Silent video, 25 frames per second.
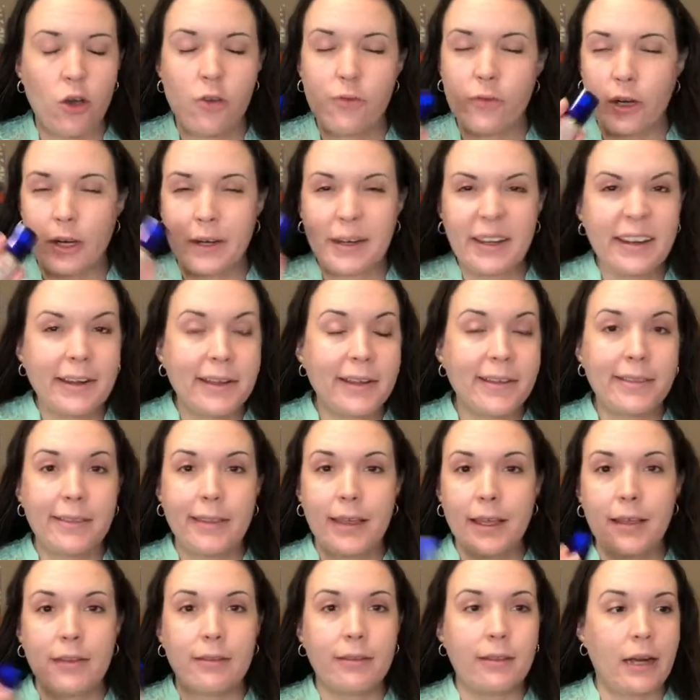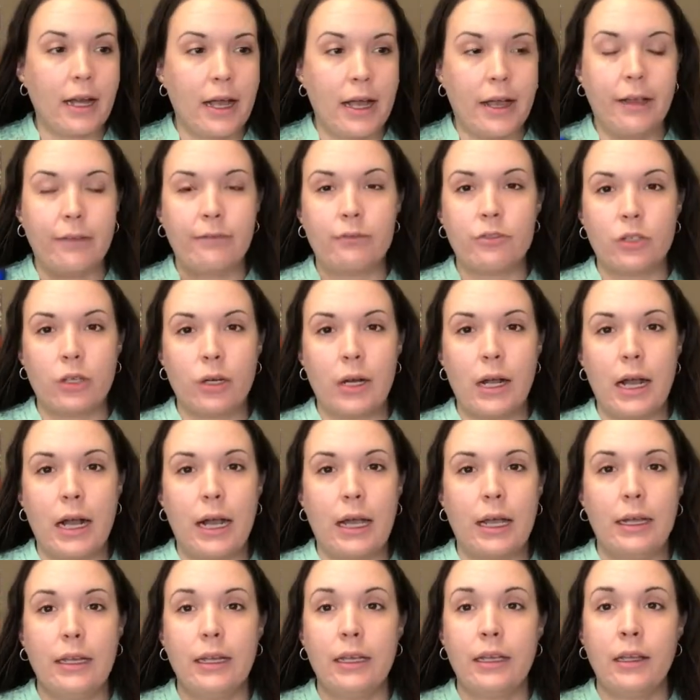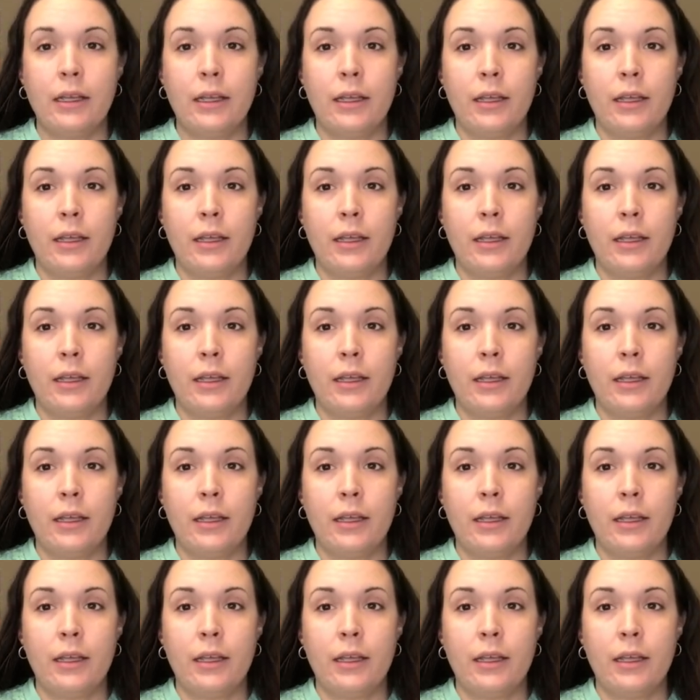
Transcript: over anything that I have tried,